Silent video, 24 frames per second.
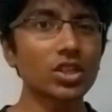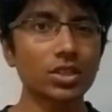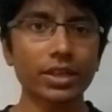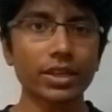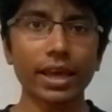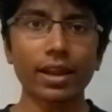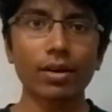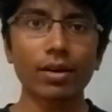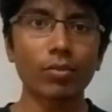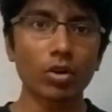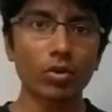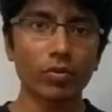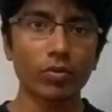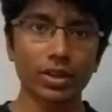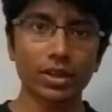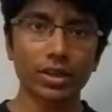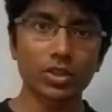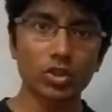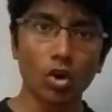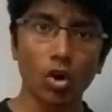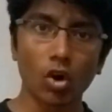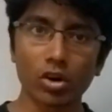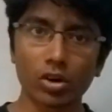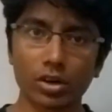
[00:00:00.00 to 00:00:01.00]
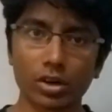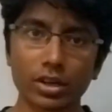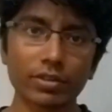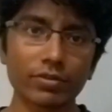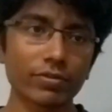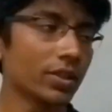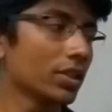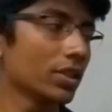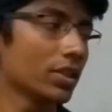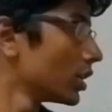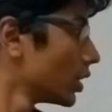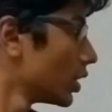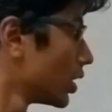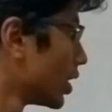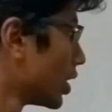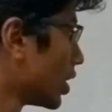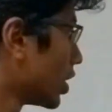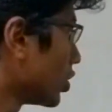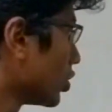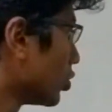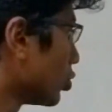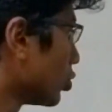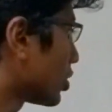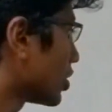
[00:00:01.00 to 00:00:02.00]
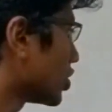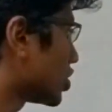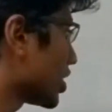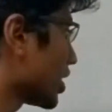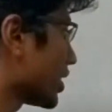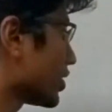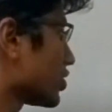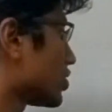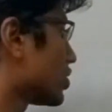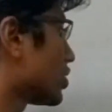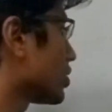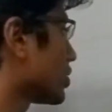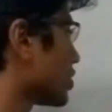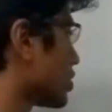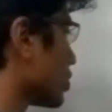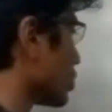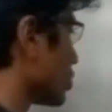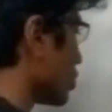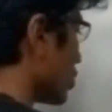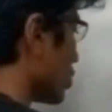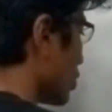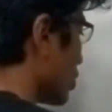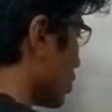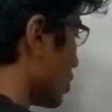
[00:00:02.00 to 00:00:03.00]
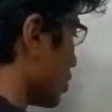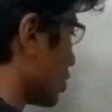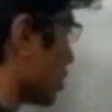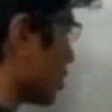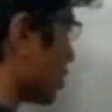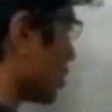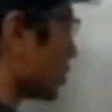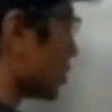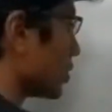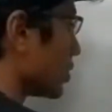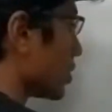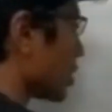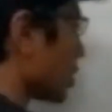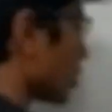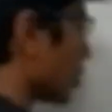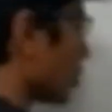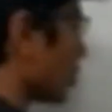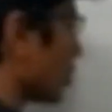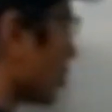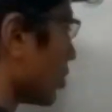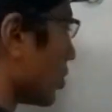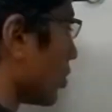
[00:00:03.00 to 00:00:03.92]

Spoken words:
just care about whether it's odd or even. You can change this to 0,